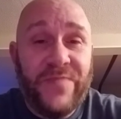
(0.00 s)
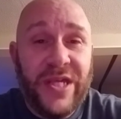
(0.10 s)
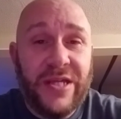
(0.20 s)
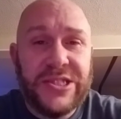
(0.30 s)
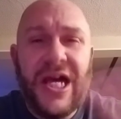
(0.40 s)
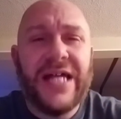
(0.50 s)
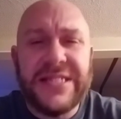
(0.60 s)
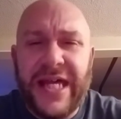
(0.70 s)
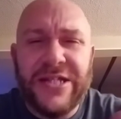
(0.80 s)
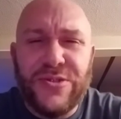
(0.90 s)
Yeah, Scott
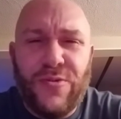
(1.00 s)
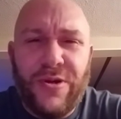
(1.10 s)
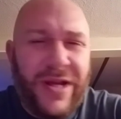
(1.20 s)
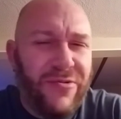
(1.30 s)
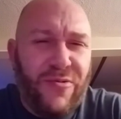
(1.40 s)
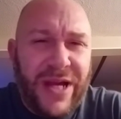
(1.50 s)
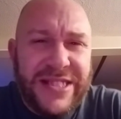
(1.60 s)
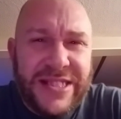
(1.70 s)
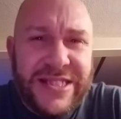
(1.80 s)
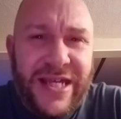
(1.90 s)
Slasher World. I don't know why
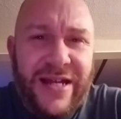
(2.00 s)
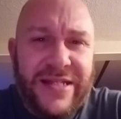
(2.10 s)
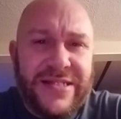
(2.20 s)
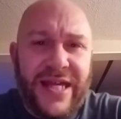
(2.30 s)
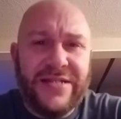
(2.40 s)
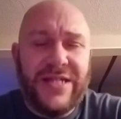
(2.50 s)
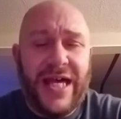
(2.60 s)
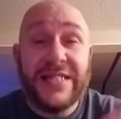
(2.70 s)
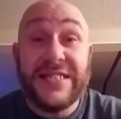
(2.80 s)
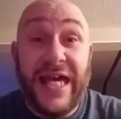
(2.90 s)
I say Scotty Slasher.
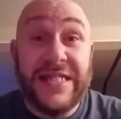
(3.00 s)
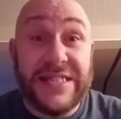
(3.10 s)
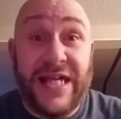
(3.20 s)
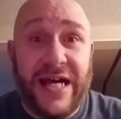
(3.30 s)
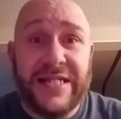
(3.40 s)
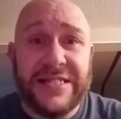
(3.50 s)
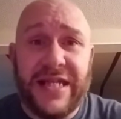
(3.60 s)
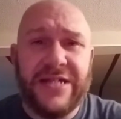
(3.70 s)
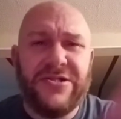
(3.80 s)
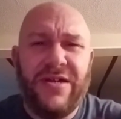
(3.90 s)
I say Scotty
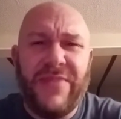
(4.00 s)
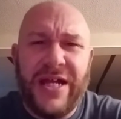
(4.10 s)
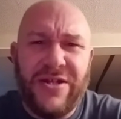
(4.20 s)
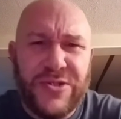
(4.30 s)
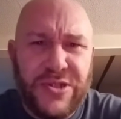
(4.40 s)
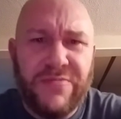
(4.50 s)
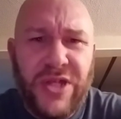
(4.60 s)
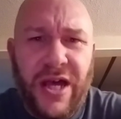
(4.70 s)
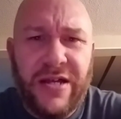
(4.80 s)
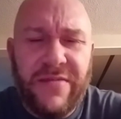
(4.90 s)
Slasher. Everybody knows who I'm
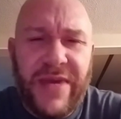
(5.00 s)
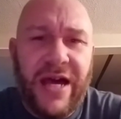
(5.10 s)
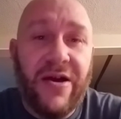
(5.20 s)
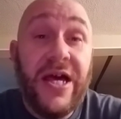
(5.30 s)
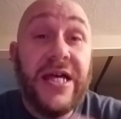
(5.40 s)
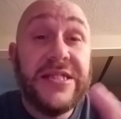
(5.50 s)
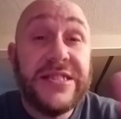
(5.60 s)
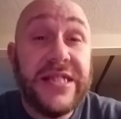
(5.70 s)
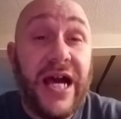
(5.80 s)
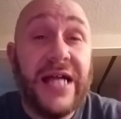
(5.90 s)
talking about.
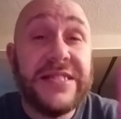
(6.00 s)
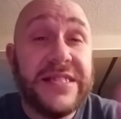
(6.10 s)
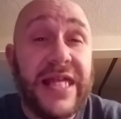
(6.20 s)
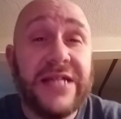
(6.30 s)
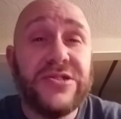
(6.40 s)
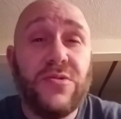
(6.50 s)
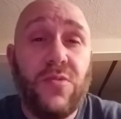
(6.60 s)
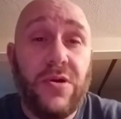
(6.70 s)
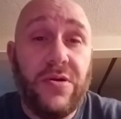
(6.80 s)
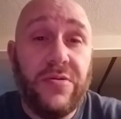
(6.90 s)
Scott Slasher
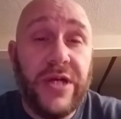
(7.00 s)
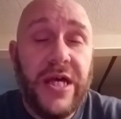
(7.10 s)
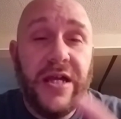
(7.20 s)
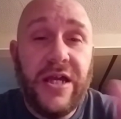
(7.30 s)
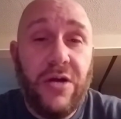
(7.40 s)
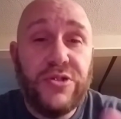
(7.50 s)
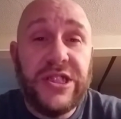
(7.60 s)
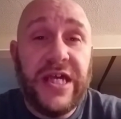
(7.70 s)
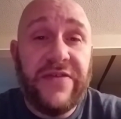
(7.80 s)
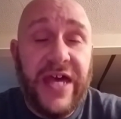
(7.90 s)
World. Go
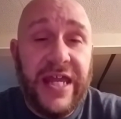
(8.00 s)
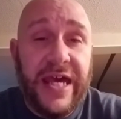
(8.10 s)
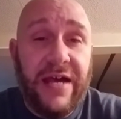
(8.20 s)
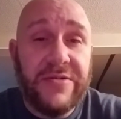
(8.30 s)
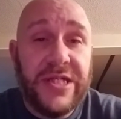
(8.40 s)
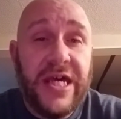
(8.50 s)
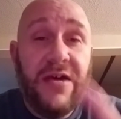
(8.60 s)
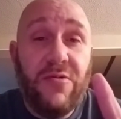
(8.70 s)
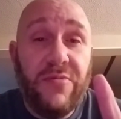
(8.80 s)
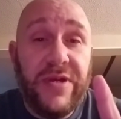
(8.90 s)
check that out.
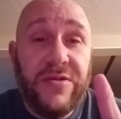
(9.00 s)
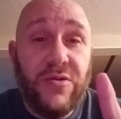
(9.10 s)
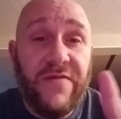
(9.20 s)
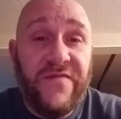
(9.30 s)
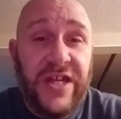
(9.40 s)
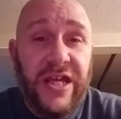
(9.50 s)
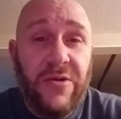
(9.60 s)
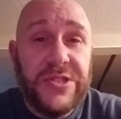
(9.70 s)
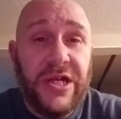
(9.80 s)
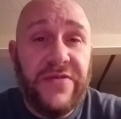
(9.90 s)
We'll be doing
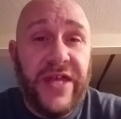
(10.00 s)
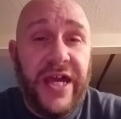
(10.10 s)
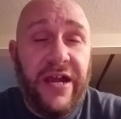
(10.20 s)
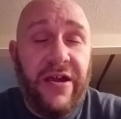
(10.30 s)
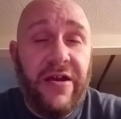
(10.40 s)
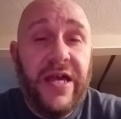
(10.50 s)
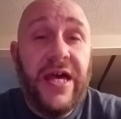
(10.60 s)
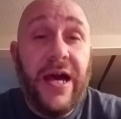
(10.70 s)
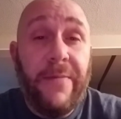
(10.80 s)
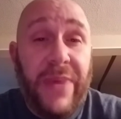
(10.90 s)
videos on there
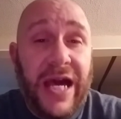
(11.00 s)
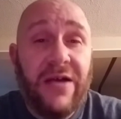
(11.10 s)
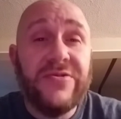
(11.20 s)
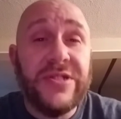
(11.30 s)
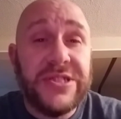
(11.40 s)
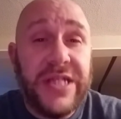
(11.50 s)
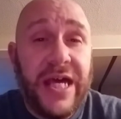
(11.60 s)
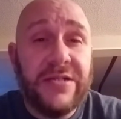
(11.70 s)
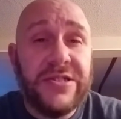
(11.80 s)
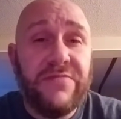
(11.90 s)
about
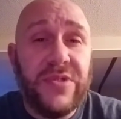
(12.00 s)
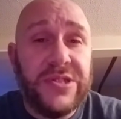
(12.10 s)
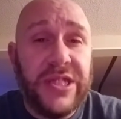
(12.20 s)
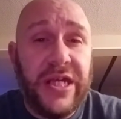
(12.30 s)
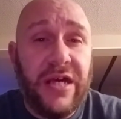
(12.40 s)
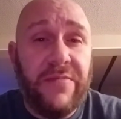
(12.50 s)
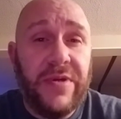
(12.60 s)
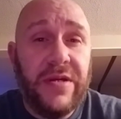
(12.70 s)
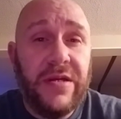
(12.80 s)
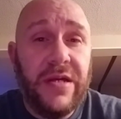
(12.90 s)
Nostalgia Museum.
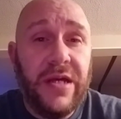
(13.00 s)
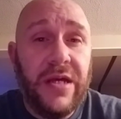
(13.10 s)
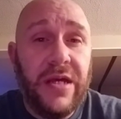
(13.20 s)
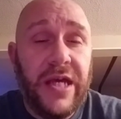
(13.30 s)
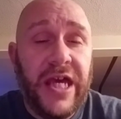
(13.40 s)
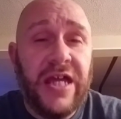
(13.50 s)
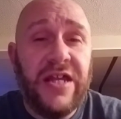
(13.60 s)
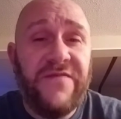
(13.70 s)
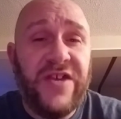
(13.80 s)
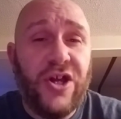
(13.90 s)
And
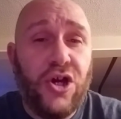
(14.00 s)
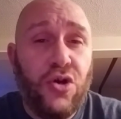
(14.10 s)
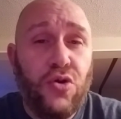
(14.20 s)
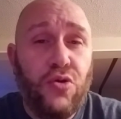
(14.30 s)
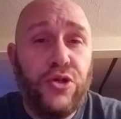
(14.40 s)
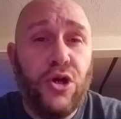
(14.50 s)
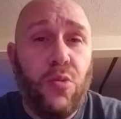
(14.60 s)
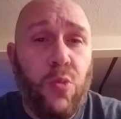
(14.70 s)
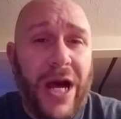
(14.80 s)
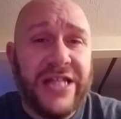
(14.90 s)
if you're cool, you'll
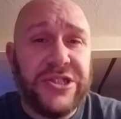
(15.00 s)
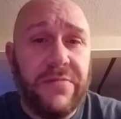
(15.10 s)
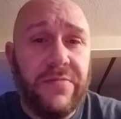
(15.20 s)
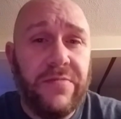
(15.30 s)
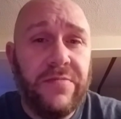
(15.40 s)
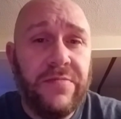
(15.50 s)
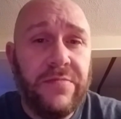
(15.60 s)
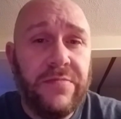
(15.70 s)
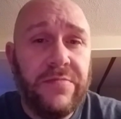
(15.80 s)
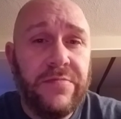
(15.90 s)
watch them.
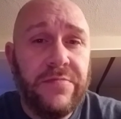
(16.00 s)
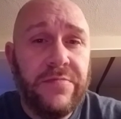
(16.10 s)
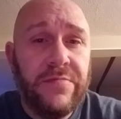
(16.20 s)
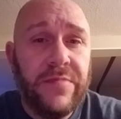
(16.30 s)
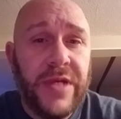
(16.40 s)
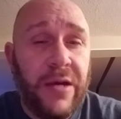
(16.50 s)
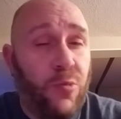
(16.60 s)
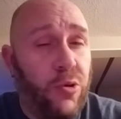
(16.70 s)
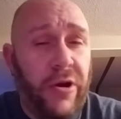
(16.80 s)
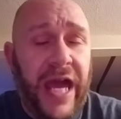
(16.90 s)

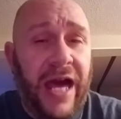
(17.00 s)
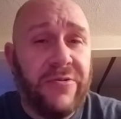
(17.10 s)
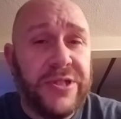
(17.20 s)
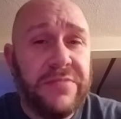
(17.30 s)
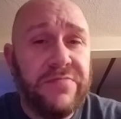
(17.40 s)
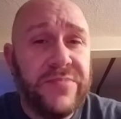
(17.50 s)
And we're out.